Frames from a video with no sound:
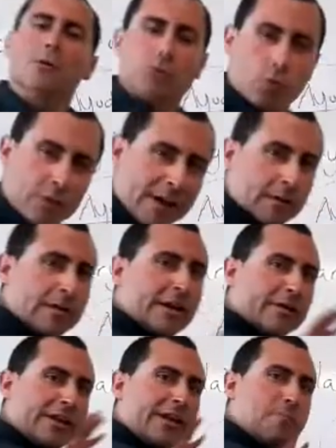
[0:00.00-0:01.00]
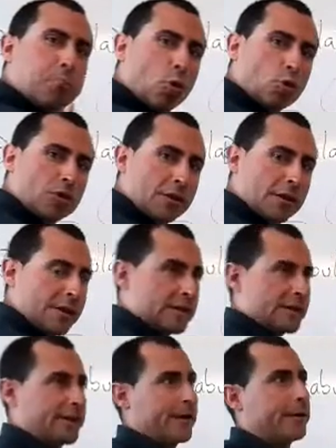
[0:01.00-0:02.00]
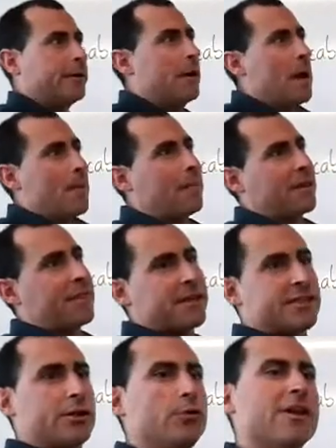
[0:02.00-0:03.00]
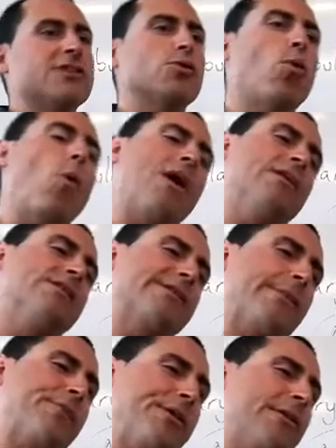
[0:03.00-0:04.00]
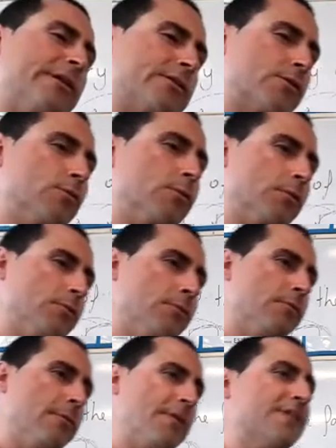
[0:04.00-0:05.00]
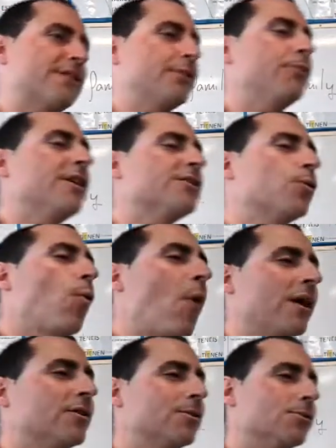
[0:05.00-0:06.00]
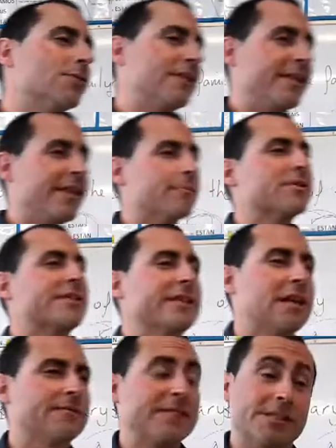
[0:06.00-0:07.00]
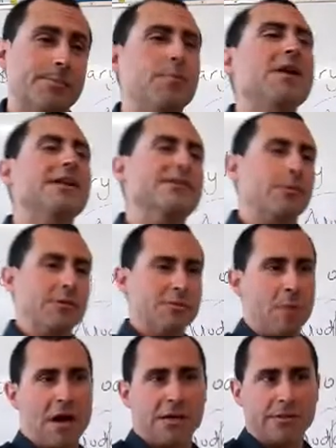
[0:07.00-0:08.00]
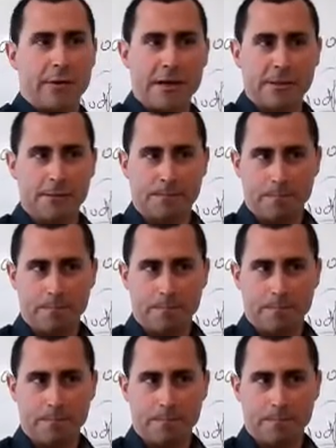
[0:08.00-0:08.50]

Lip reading: So they are learning important things here, but the students want something else too. The students want to see themselves speaking some Spanish, right?